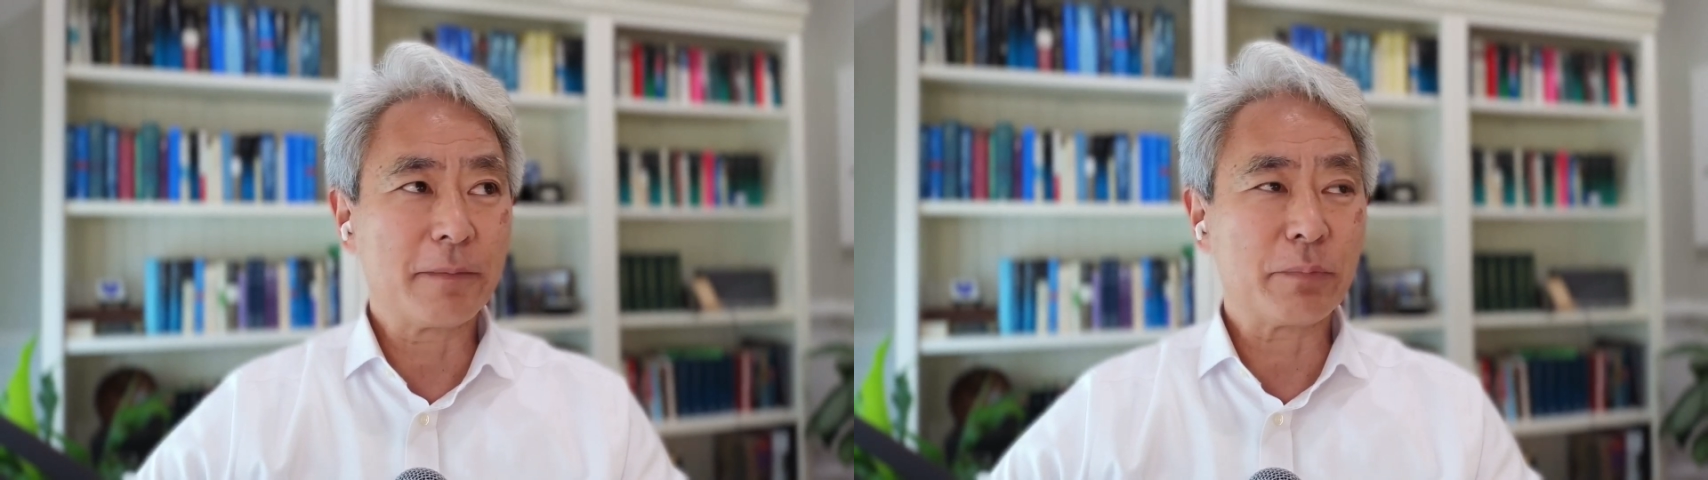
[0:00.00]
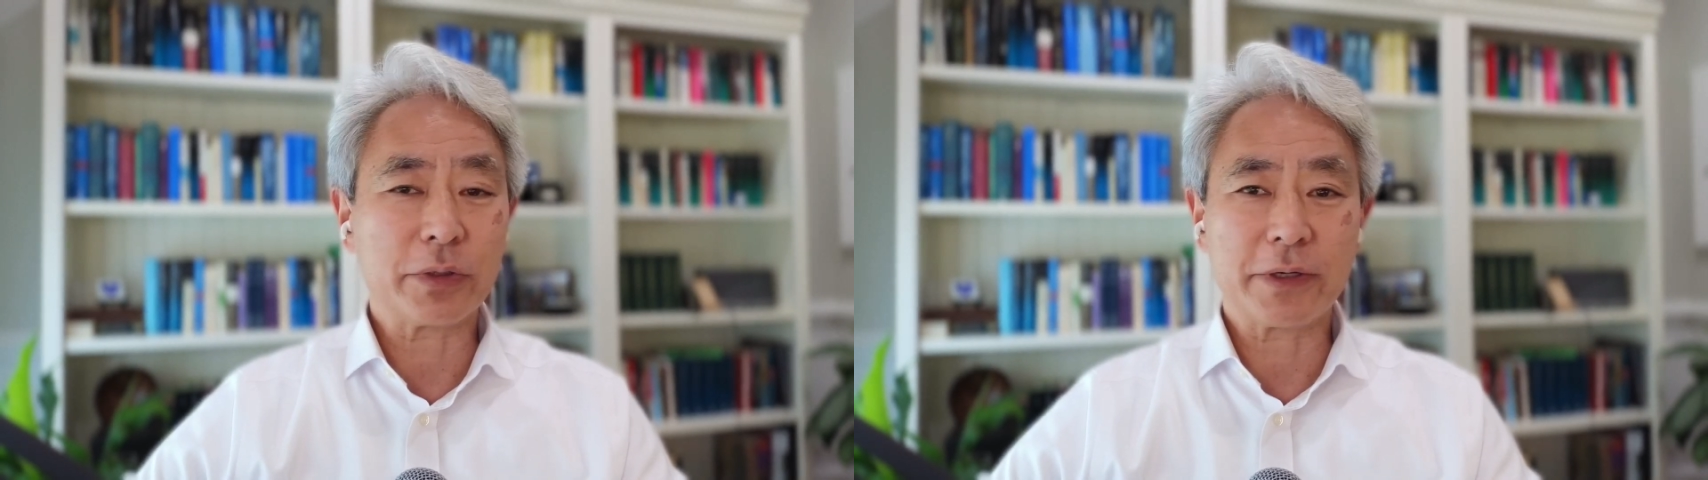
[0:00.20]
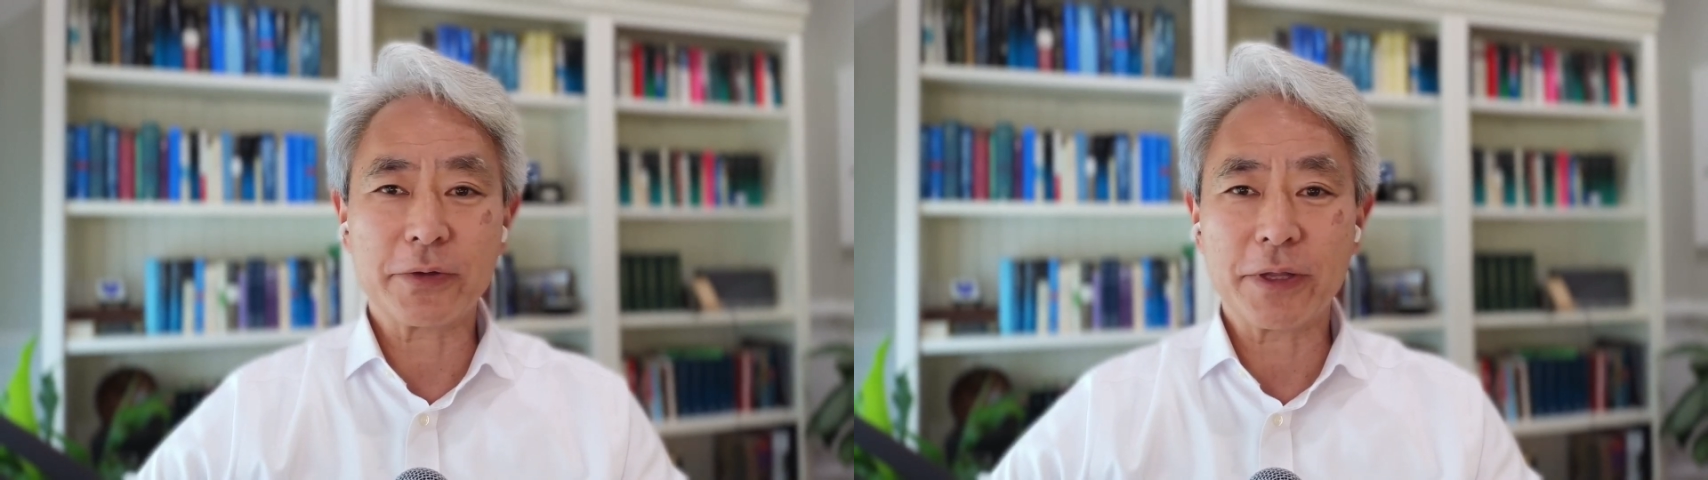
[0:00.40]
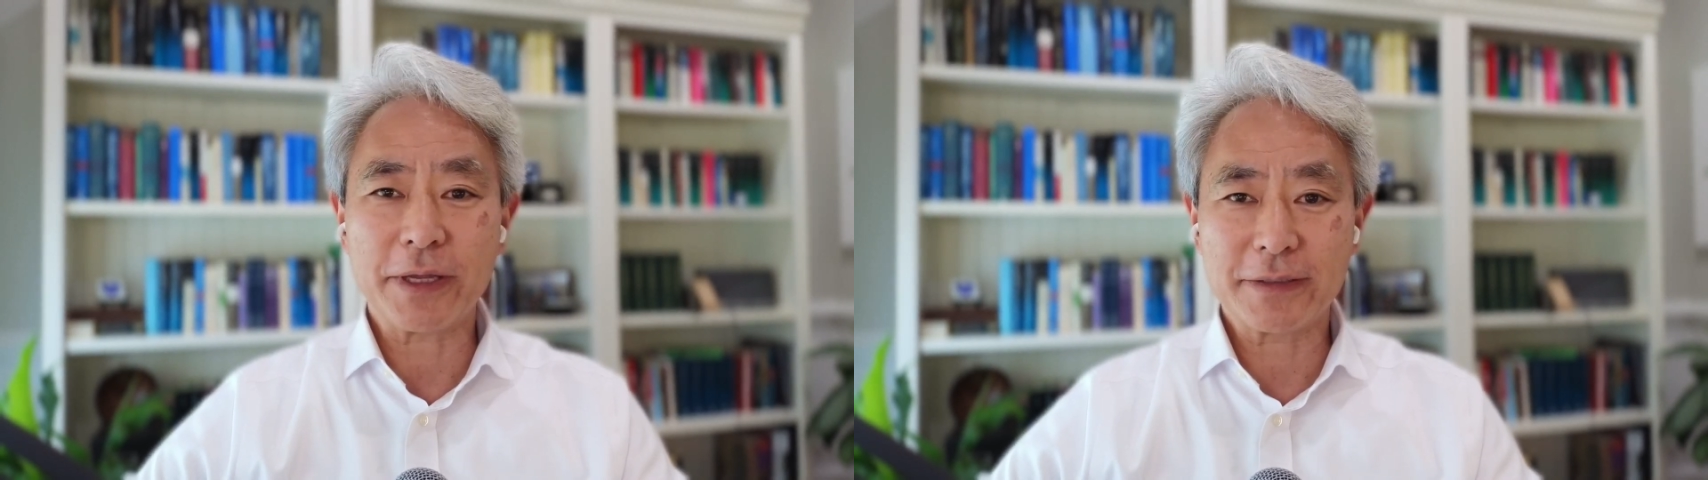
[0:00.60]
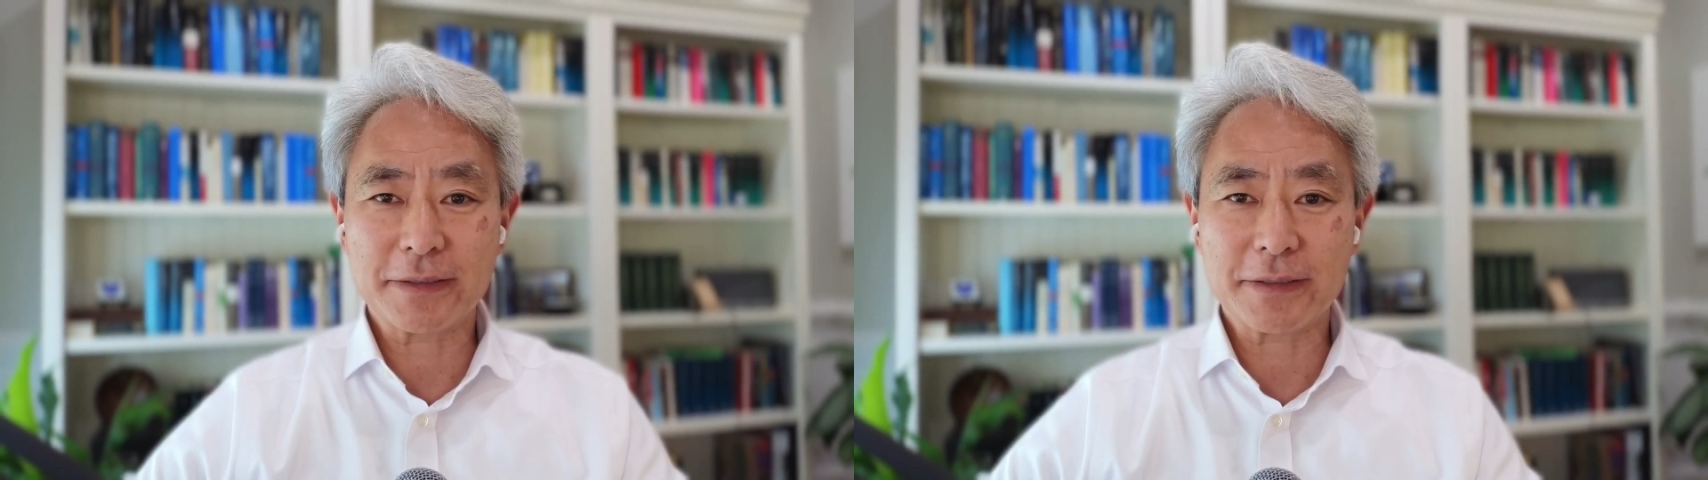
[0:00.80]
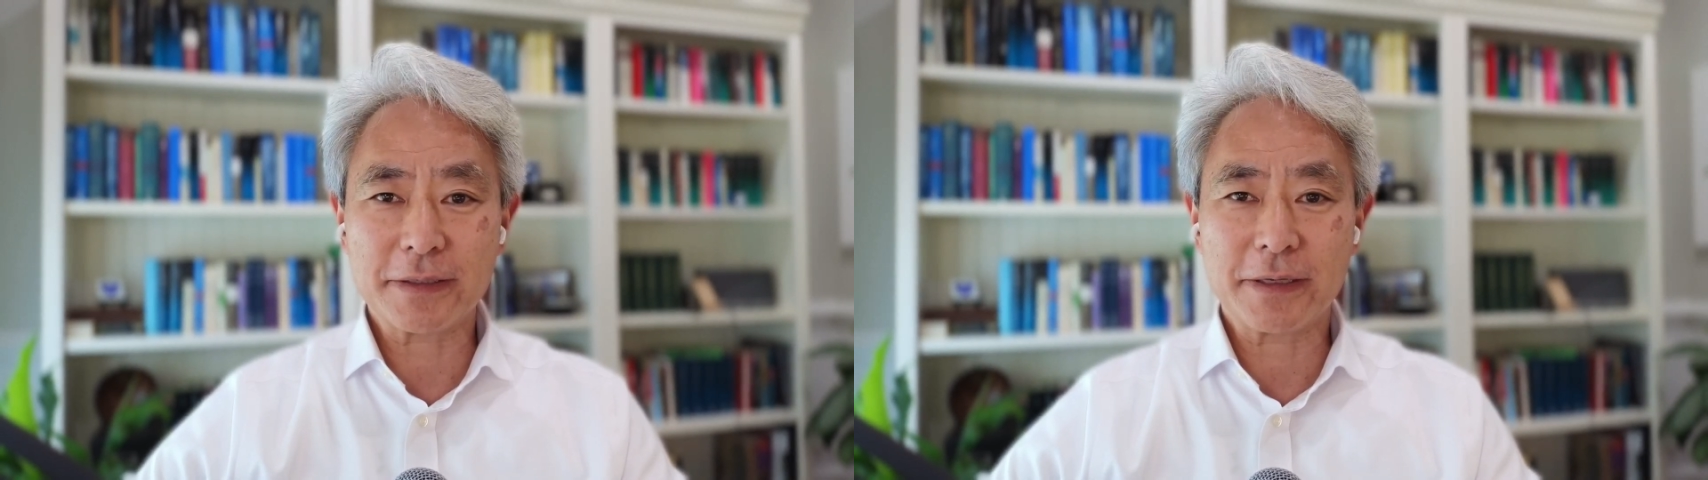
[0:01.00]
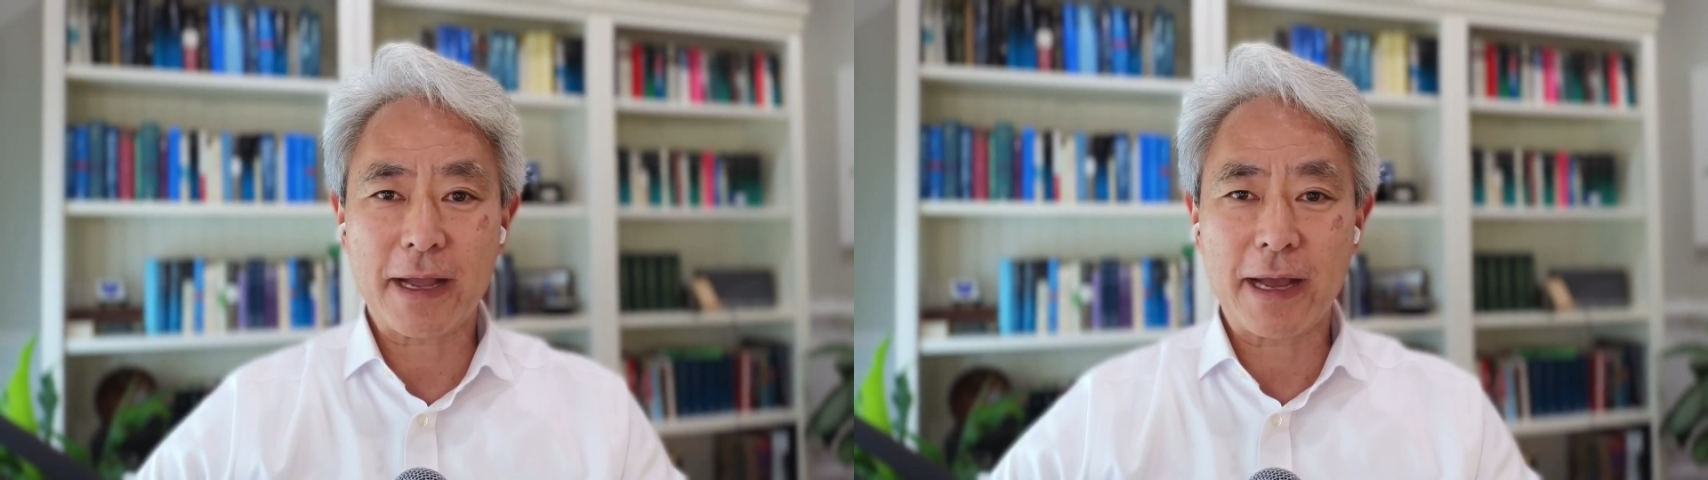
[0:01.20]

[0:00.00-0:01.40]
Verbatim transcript: political entity,